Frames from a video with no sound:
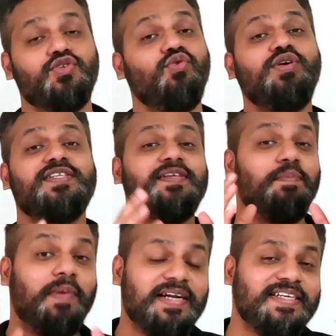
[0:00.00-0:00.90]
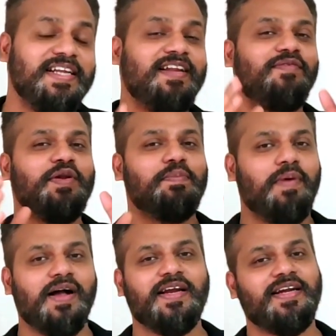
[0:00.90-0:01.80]
So is the multi level
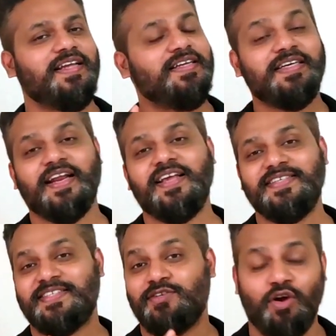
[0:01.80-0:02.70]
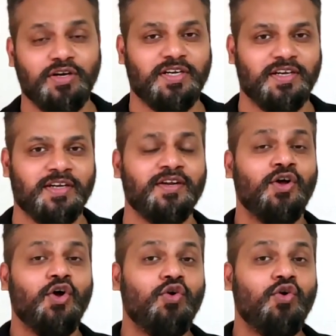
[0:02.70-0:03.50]
marketing crazed doctor